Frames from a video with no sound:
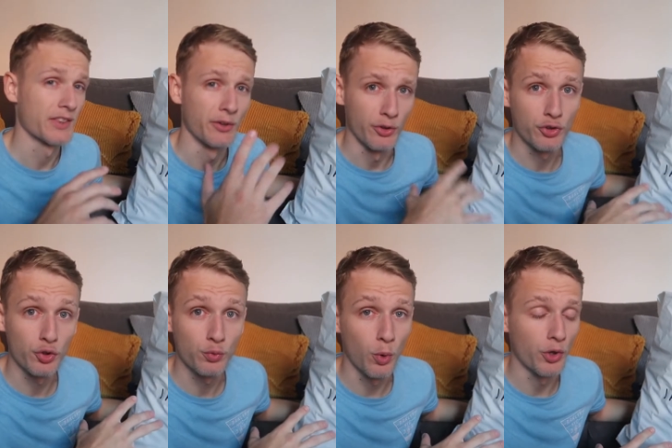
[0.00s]
They
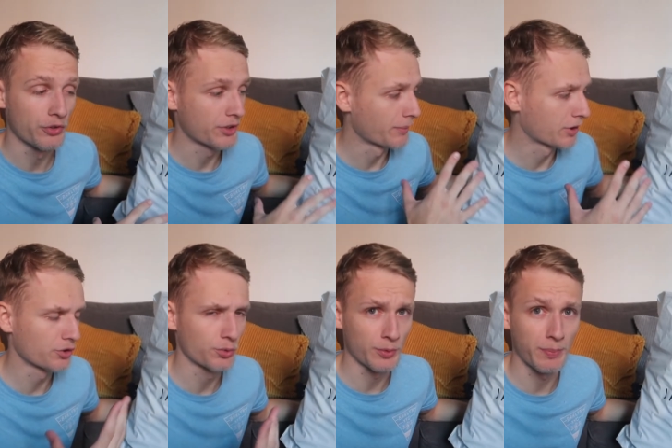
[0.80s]
reduced ones and
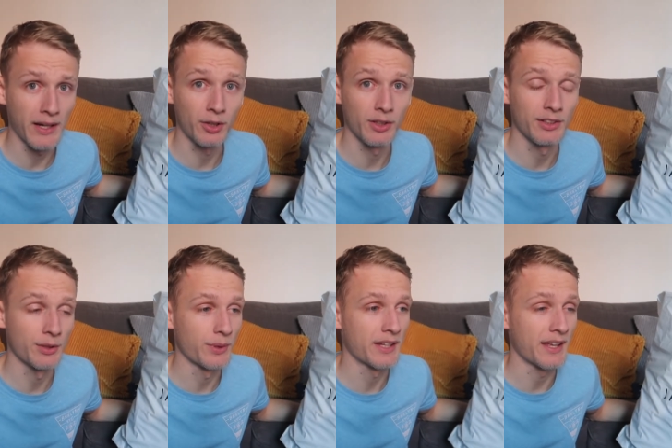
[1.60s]
because it was a bank holiday
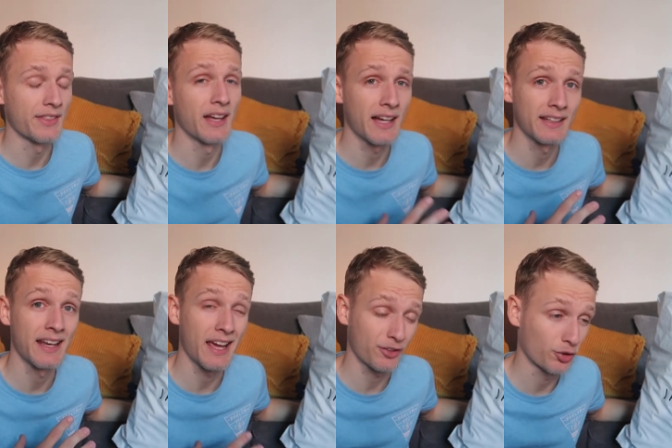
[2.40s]
weekend they had
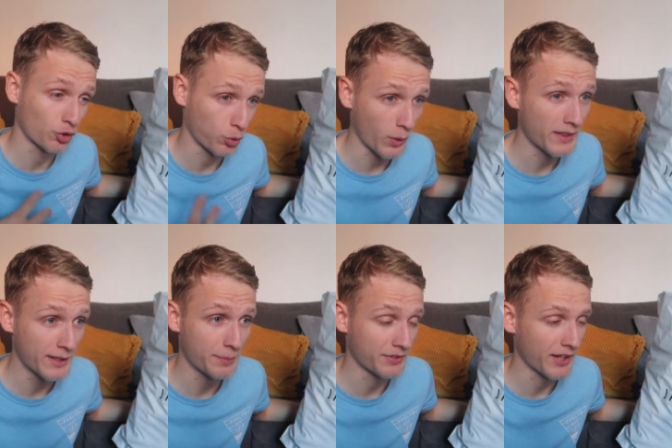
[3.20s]
an extra
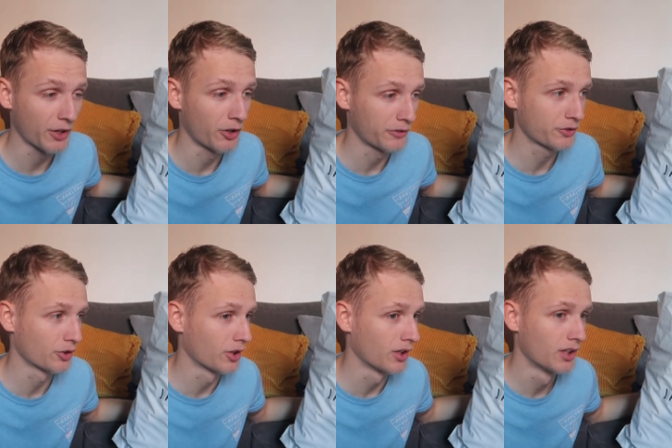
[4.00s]
20% off
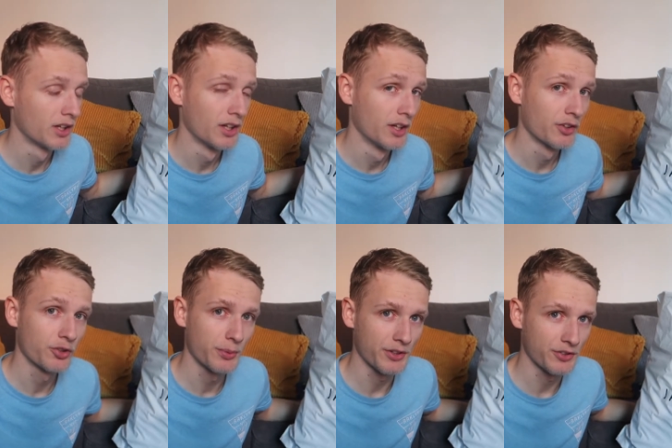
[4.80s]
so
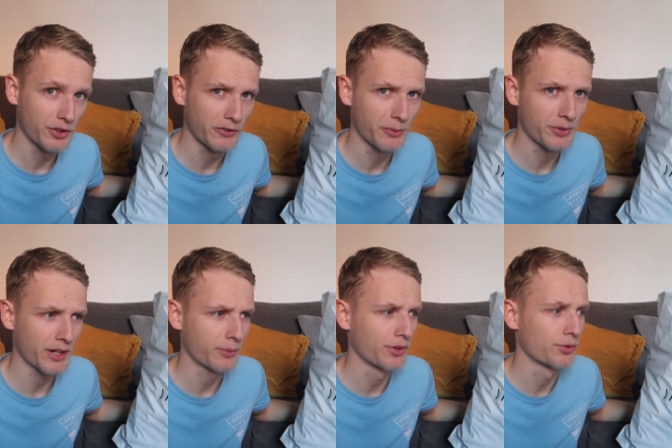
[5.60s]
some of this stuff from
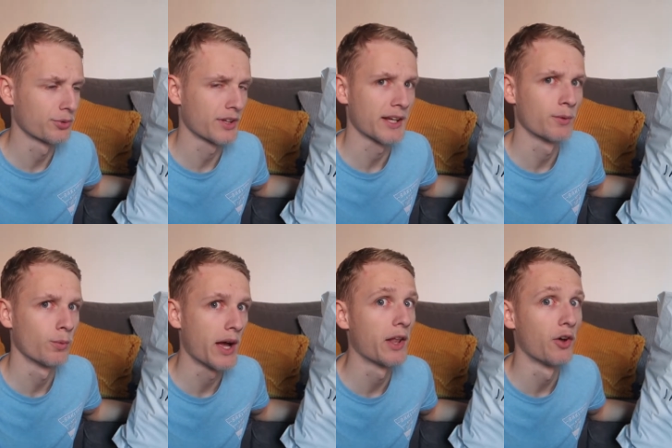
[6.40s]
Jack Wills was like
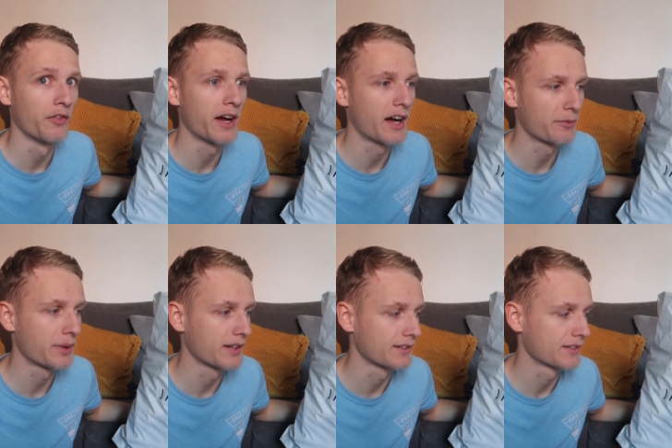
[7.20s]
well over half
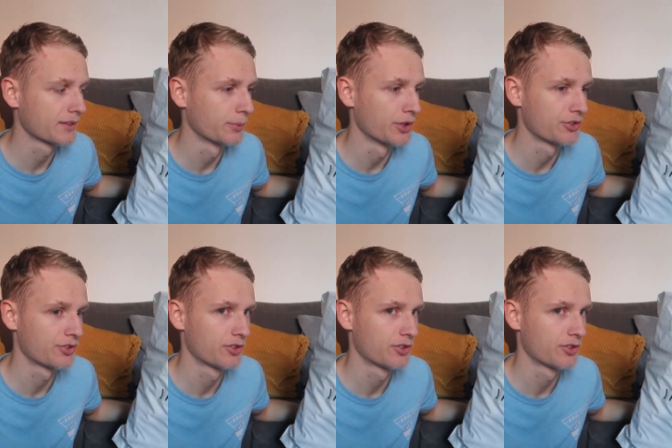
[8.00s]
price, which